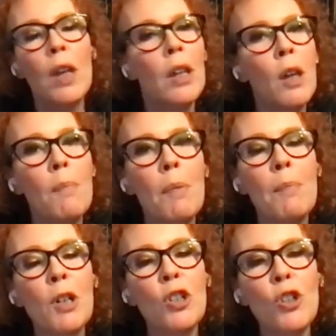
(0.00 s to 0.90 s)
Yeah,
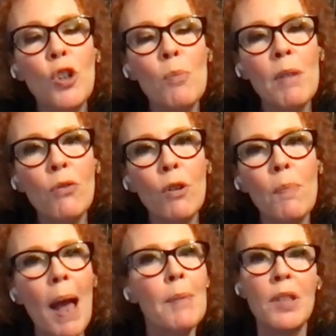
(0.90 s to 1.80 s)
could you talk me through
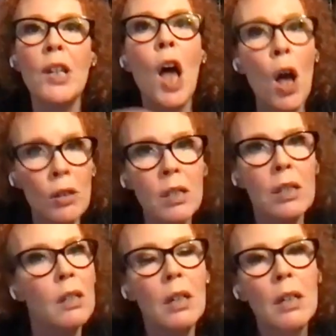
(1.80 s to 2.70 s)
perhaps the last